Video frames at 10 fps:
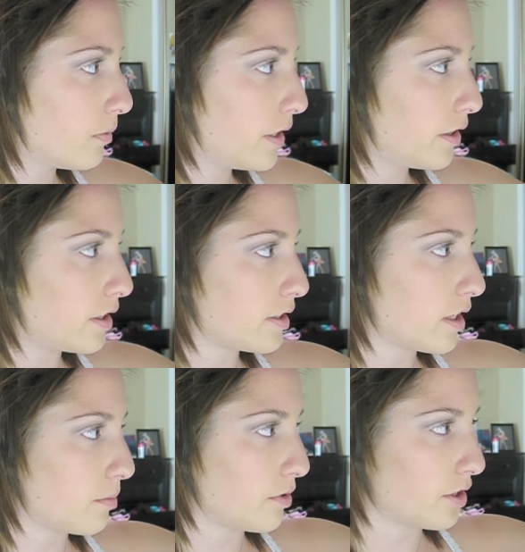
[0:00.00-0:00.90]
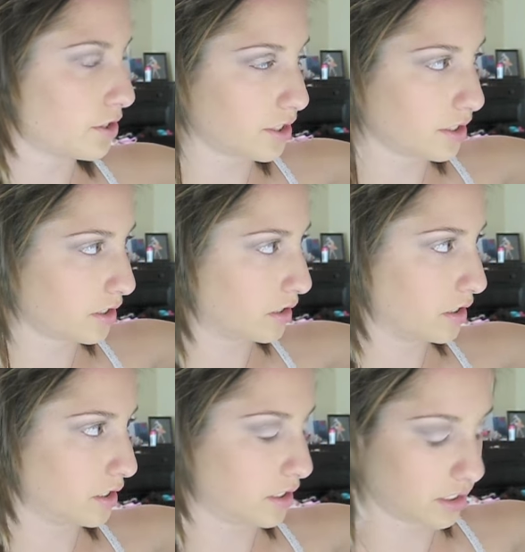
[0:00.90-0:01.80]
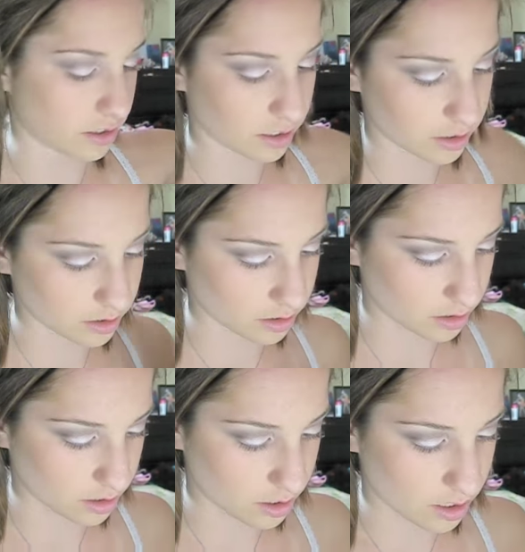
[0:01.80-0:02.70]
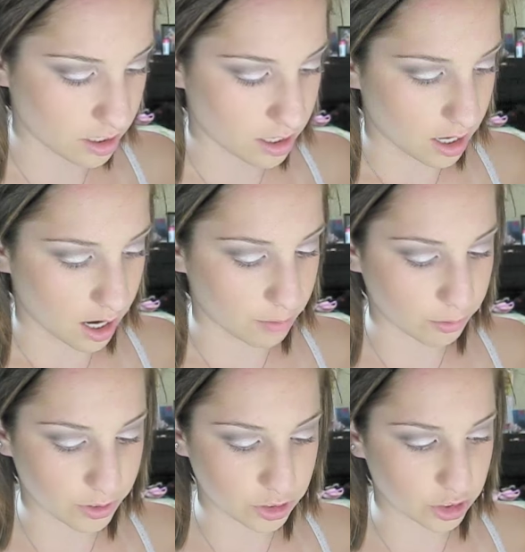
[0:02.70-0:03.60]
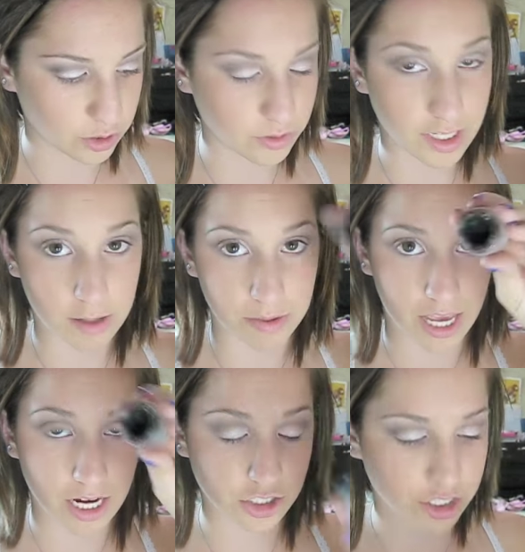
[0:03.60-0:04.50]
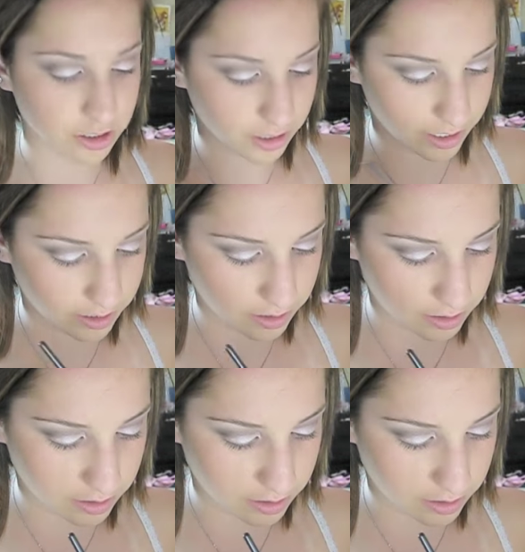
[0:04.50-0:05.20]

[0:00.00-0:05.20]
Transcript: Where is that brush? Here it is. I'm going to use a black gel liner.